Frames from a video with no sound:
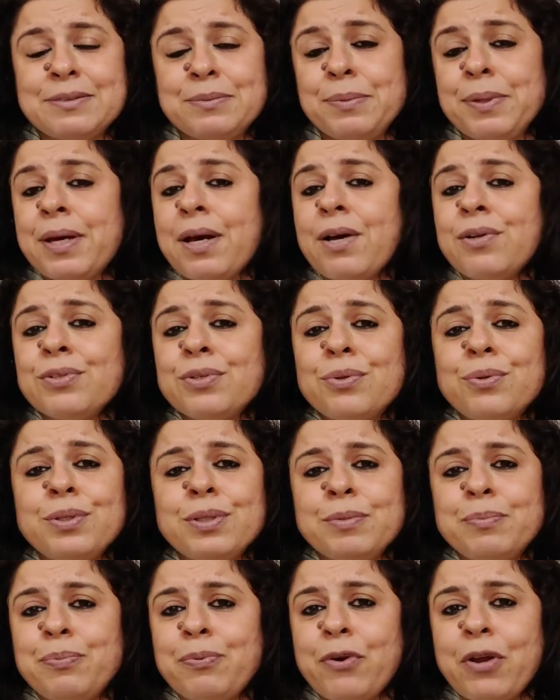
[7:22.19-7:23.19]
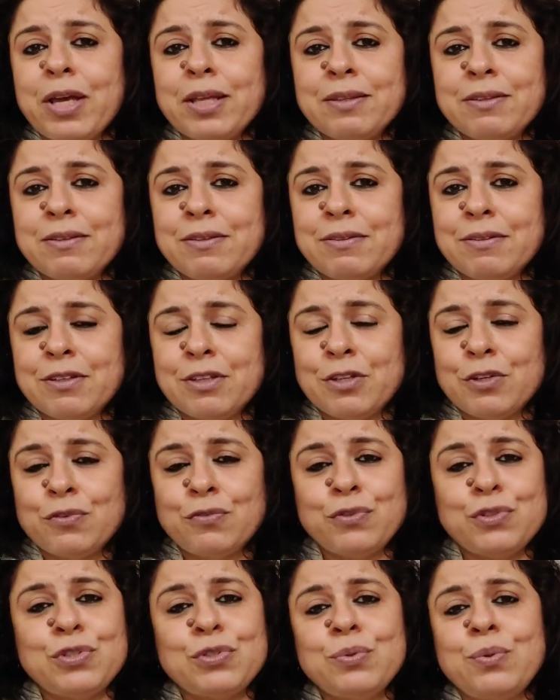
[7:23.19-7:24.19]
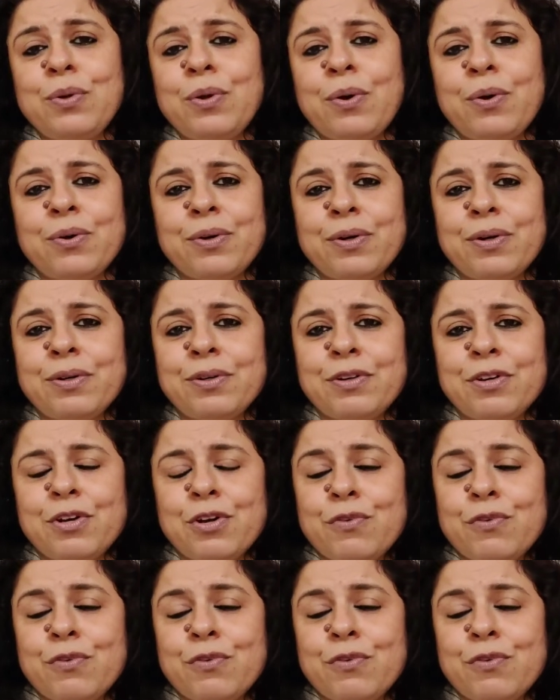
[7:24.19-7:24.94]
We can't hold the breath for too long,